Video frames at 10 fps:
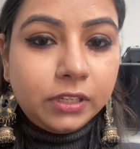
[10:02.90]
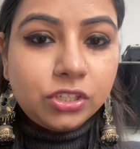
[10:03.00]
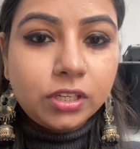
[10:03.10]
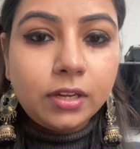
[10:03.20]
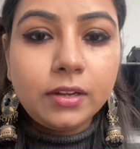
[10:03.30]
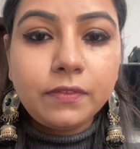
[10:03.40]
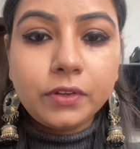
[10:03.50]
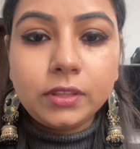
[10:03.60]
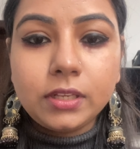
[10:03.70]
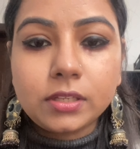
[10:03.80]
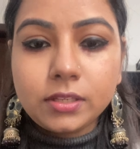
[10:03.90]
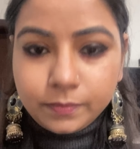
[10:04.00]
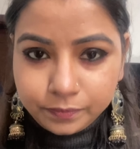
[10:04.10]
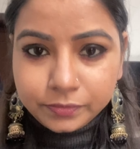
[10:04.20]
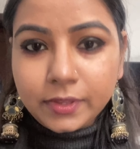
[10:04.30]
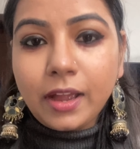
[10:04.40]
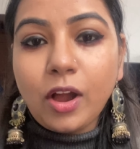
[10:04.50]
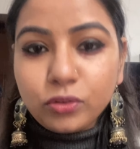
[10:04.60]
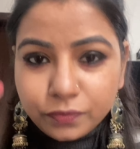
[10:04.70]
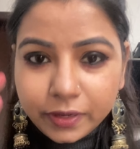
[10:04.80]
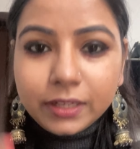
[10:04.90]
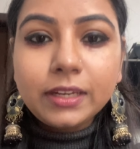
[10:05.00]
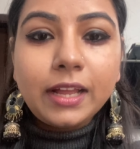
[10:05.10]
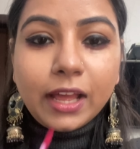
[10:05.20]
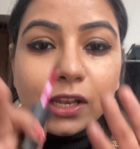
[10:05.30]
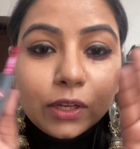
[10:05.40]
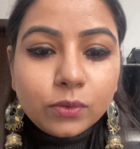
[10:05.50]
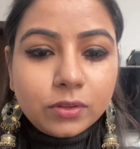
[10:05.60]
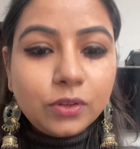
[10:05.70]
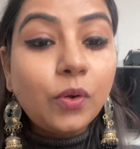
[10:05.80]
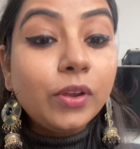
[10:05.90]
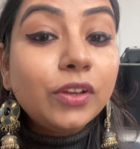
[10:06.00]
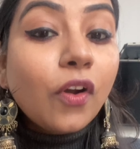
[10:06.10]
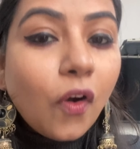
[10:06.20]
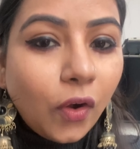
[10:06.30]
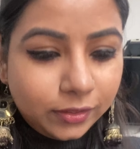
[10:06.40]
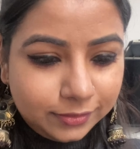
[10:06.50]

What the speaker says: shade for this outfit and look going on.